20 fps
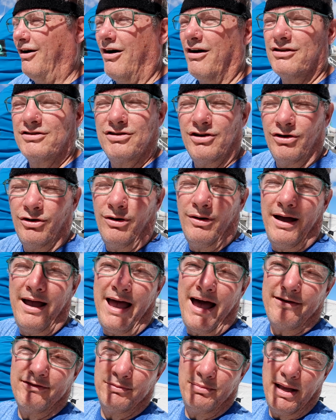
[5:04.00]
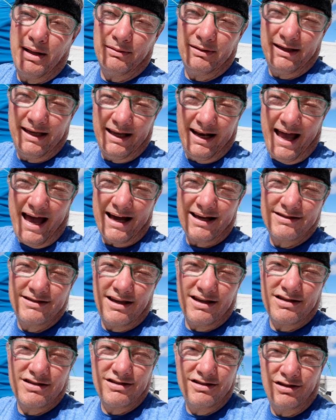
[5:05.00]
also I have to be able to get
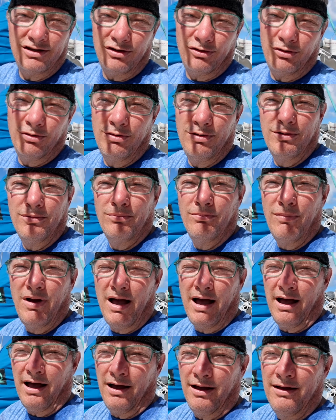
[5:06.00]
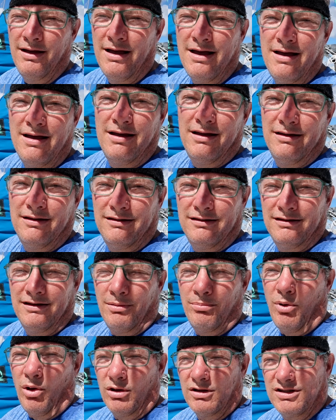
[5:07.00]
access to
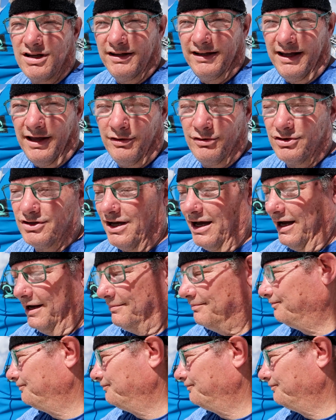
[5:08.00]
the bolts on the other side.